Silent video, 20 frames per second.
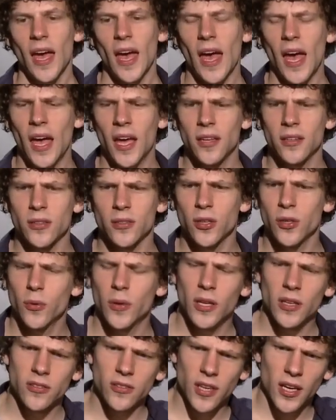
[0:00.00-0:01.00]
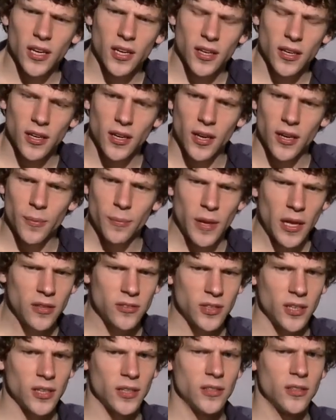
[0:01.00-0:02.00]
and louis is like an
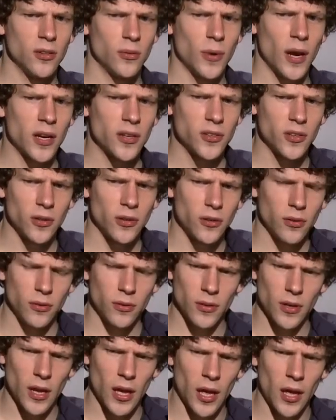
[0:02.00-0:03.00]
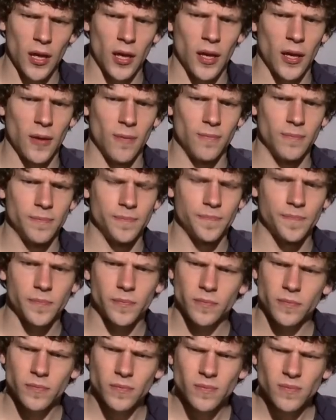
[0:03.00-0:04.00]
amazing director um,
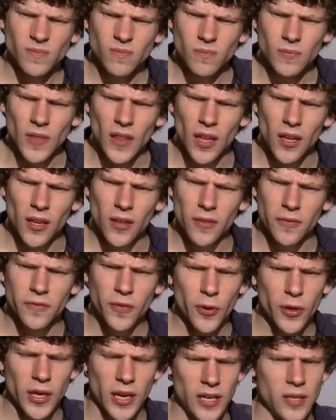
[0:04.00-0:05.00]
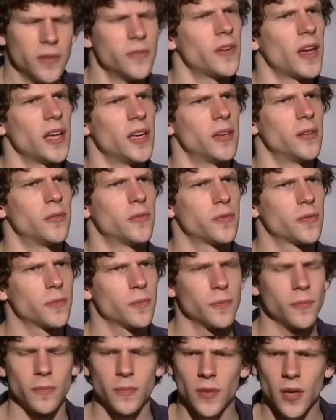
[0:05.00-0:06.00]
very innovative
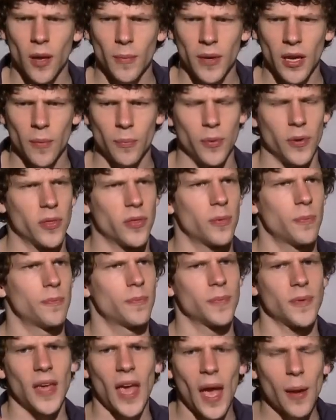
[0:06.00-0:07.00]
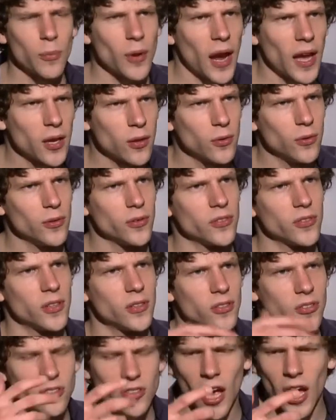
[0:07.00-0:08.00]
coming up with camera angles
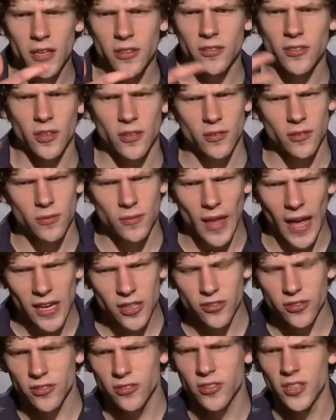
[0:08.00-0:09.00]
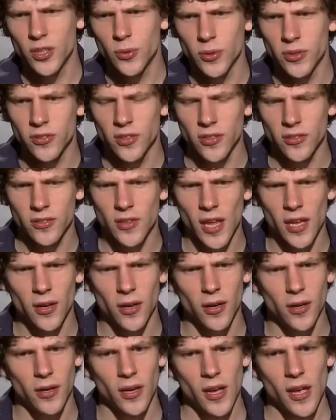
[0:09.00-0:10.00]
and shots and action sequences that
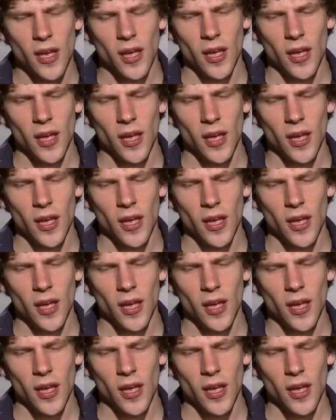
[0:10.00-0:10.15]
are